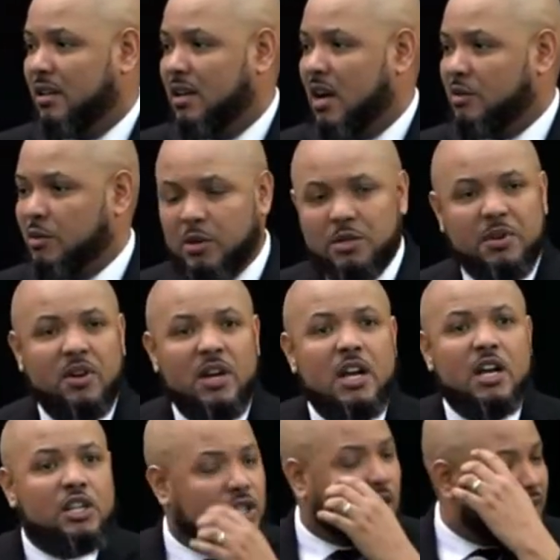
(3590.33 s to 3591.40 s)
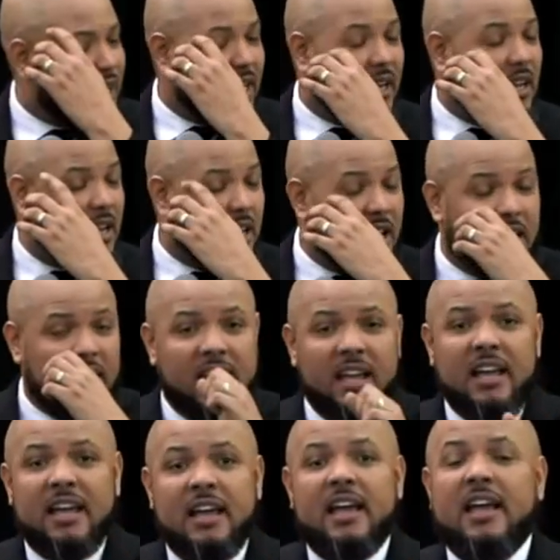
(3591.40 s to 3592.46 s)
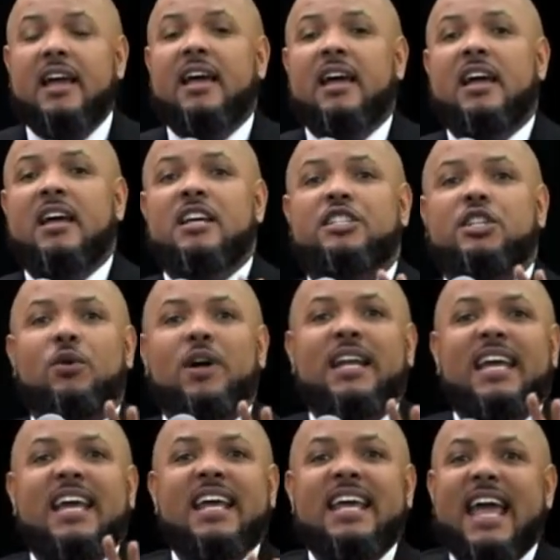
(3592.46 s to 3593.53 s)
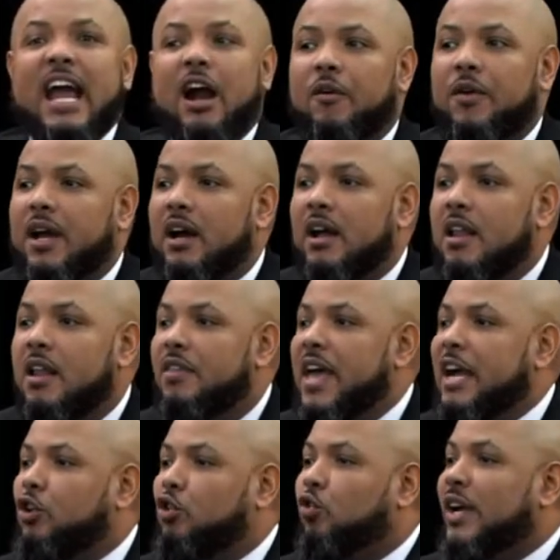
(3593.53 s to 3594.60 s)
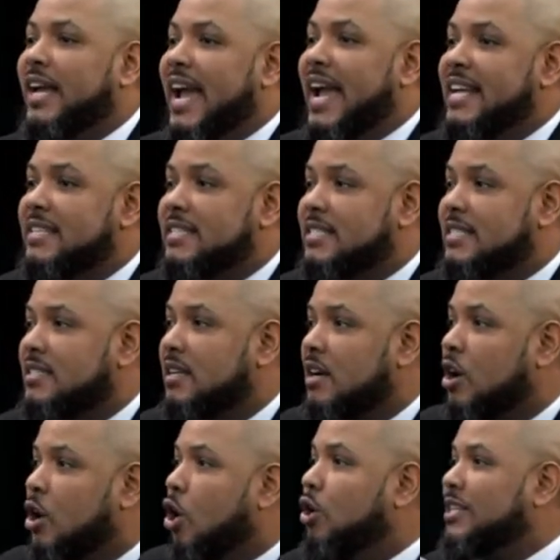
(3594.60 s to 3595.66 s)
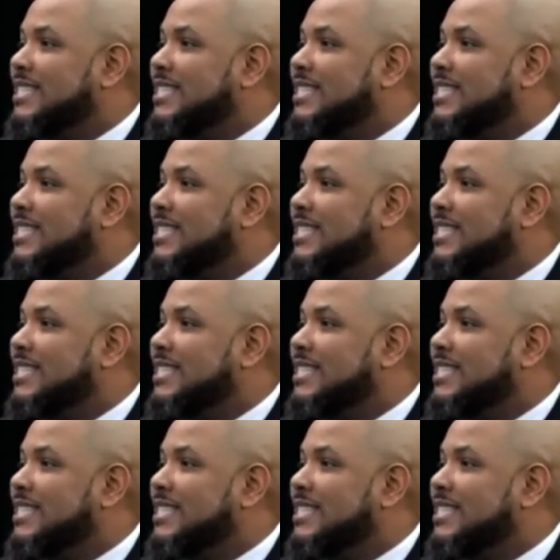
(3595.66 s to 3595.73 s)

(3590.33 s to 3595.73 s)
I'm supposed to be. So then, so in any area that creates or